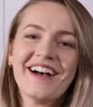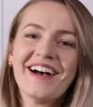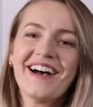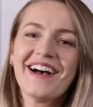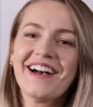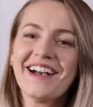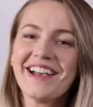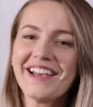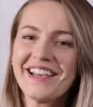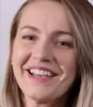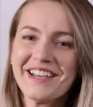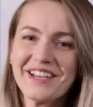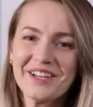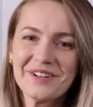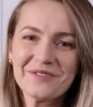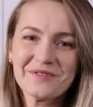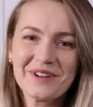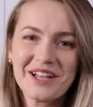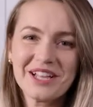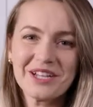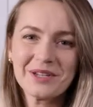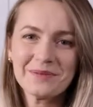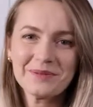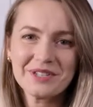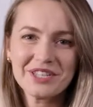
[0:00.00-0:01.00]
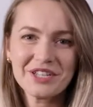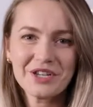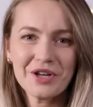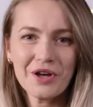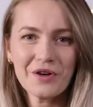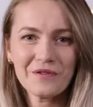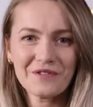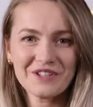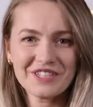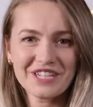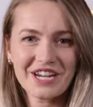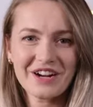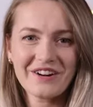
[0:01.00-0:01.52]
Hi and welcome to the
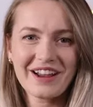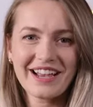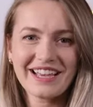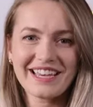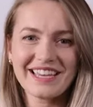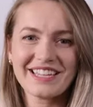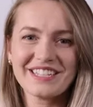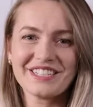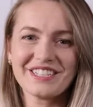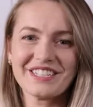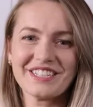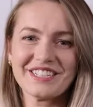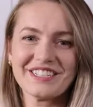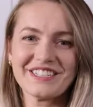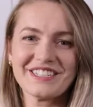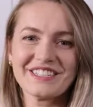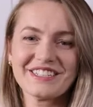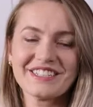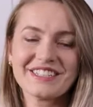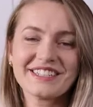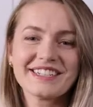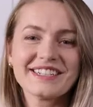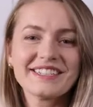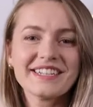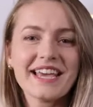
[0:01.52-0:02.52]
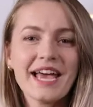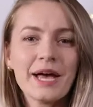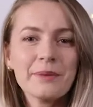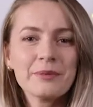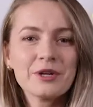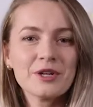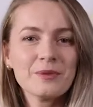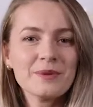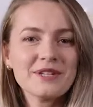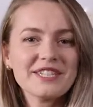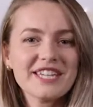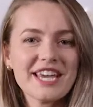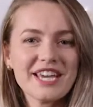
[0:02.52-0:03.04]
Coffee Direct Kitchen. Today I'm going
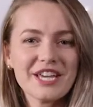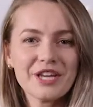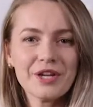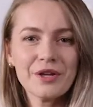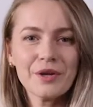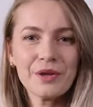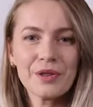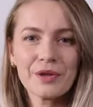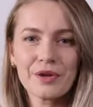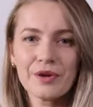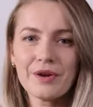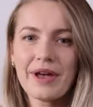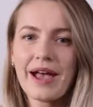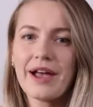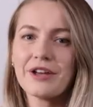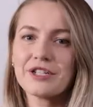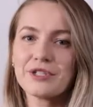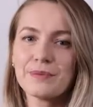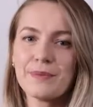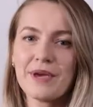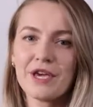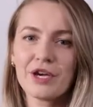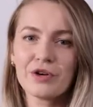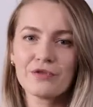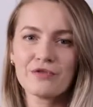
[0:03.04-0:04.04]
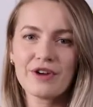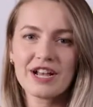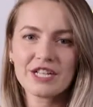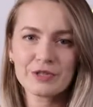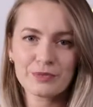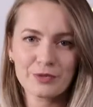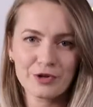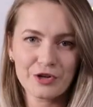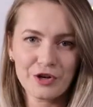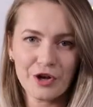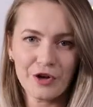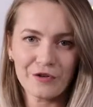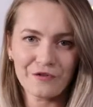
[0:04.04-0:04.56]
to be taking you through how to make a
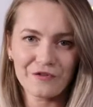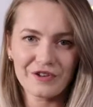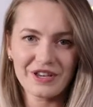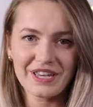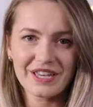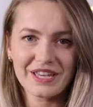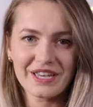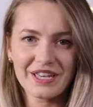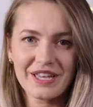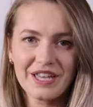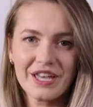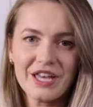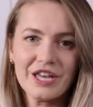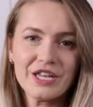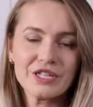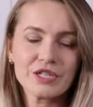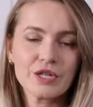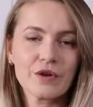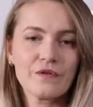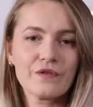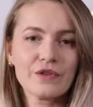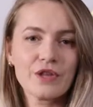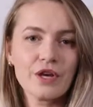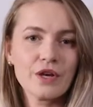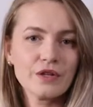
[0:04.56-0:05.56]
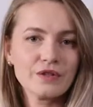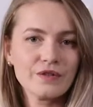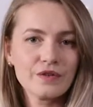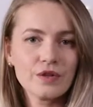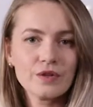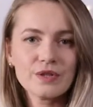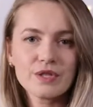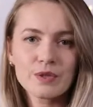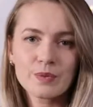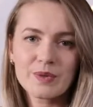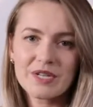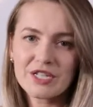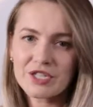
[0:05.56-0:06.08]
raspberry coffee. So for those of you
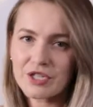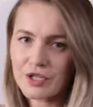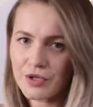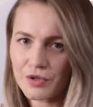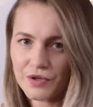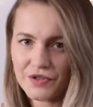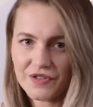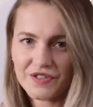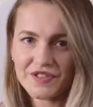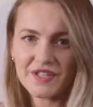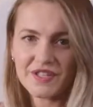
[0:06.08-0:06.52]
sweet tooths,